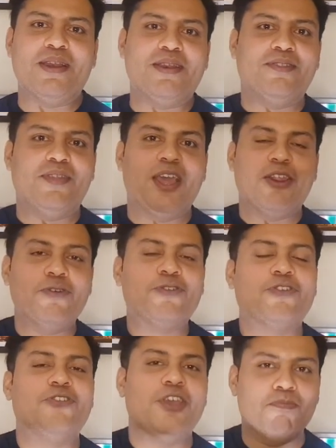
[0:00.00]
and they're
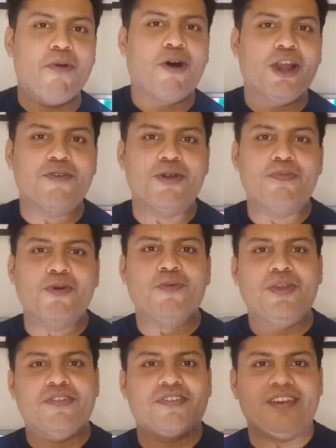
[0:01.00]
used to seeing Bollywood
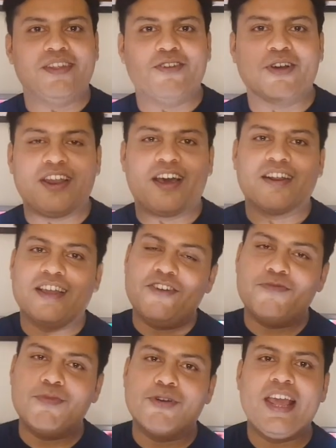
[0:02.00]
movies and, you know,
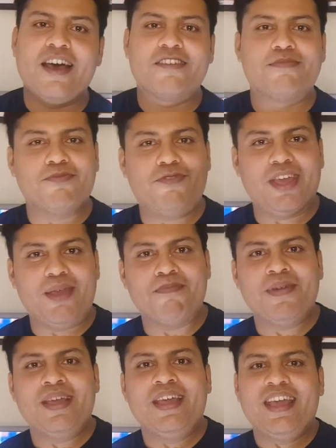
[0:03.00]
Anarkali of Mughal Azam
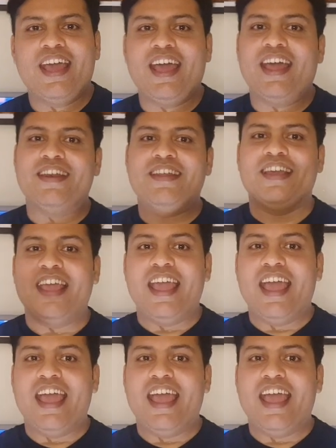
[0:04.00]
fame. And